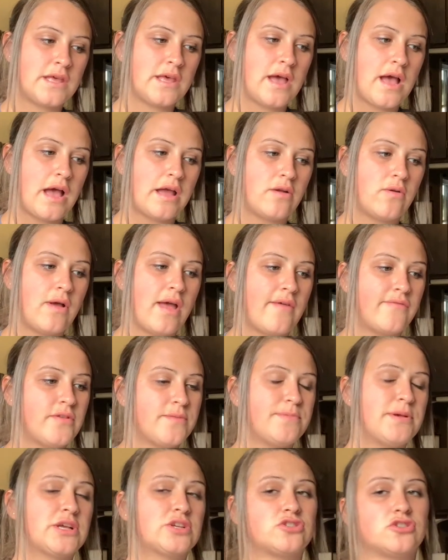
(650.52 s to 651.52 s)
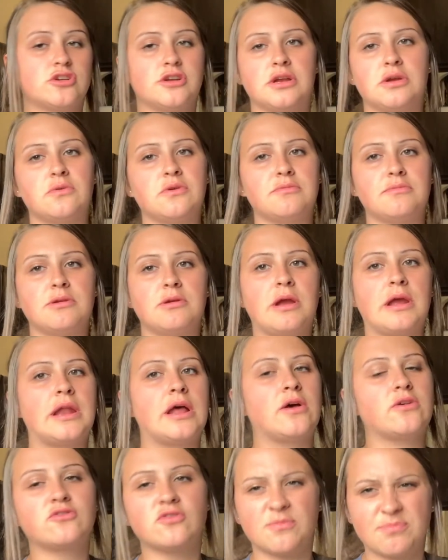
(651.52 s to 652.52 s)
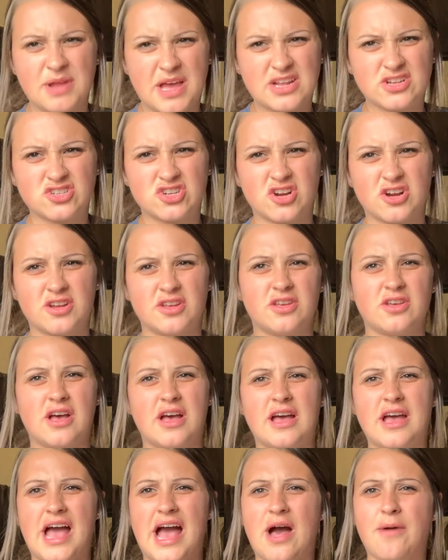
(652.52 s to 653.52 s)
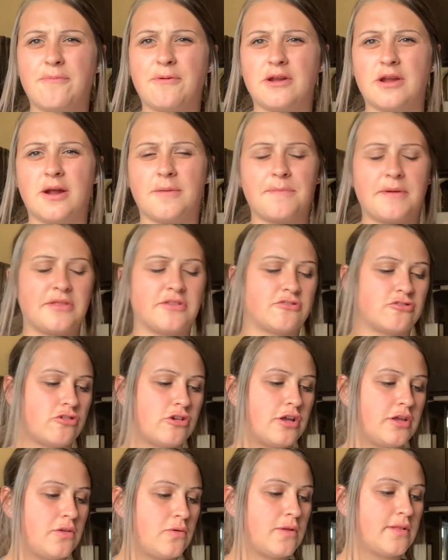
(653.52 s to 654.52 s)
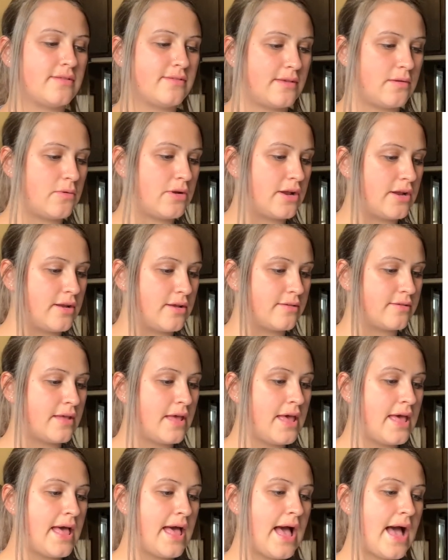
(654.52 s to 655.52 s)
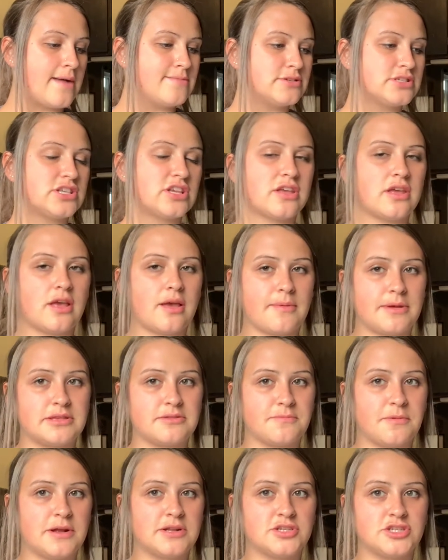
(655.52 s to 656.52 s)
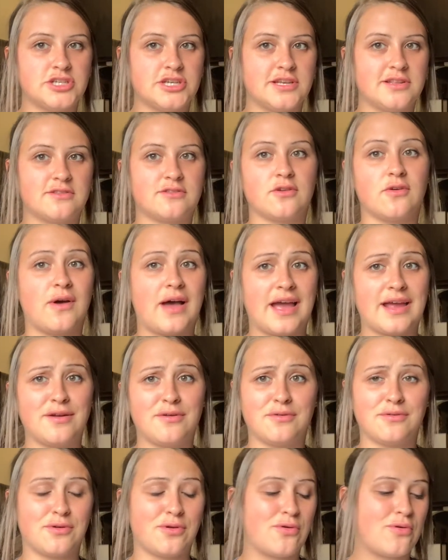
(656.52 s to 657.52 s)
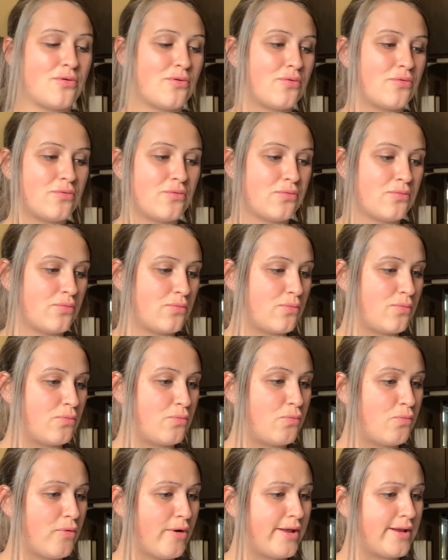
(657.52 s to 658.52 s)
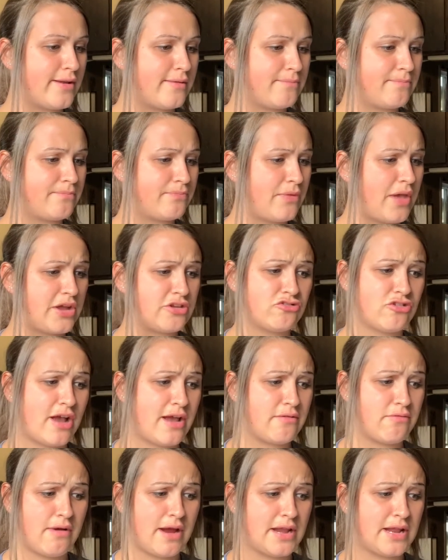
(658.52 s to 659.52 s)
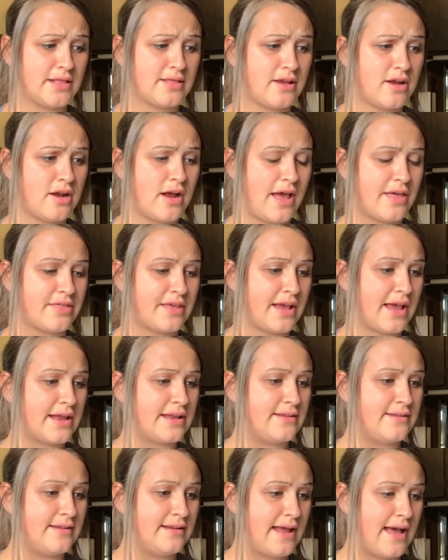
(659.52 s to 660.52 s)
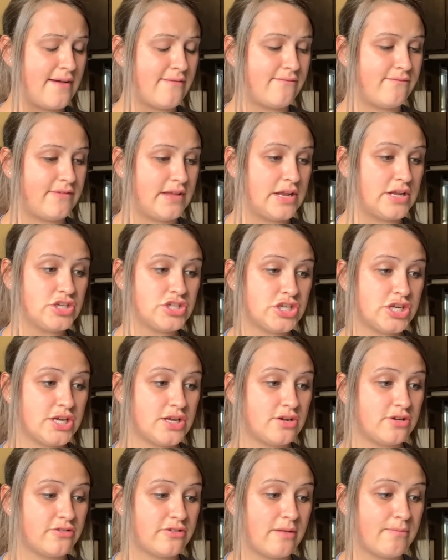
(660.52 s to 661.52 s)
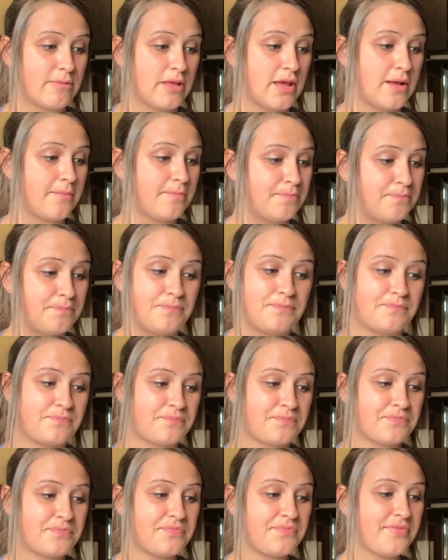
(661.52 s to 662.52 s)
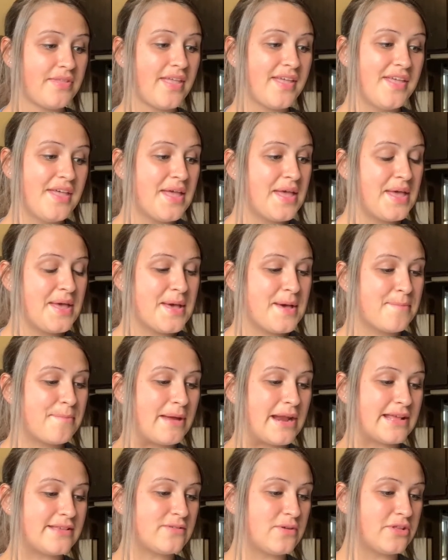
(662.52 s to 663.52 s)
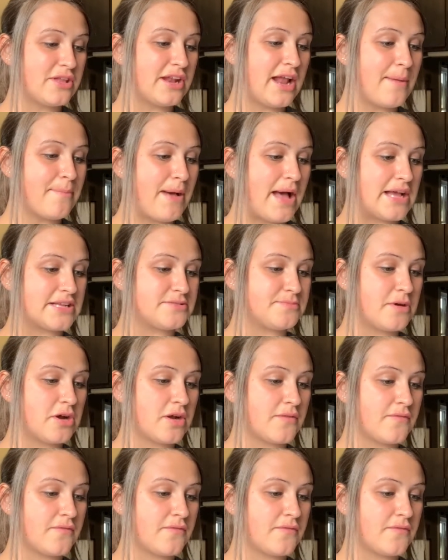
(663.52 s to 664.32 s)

I don't have the picture here with me right now, so I'm not sure. Yeah, I'll put it up on the screen. You can see what it is. I'm just looking at my spreadsheet, so I don't know what I tried writing there. I think I did not finish it or something. But I sold it on Poshmark